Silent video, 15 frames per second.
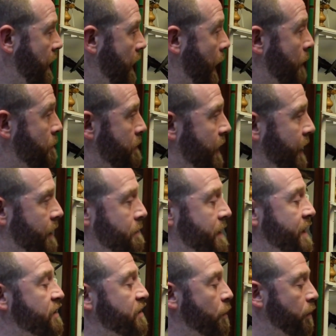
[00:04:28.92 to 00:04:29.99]
And it
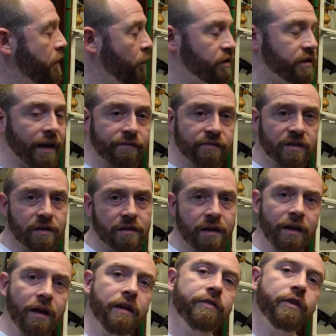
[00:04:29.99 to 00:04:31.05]
means that we'll also have
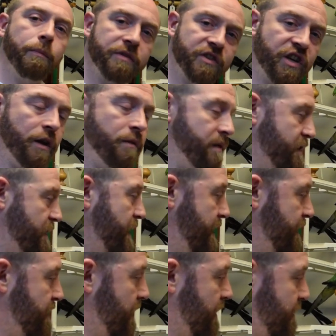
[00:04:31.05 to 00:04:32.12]
the
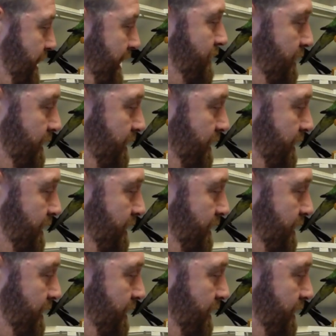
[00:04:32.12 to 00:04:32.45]
opportunity to take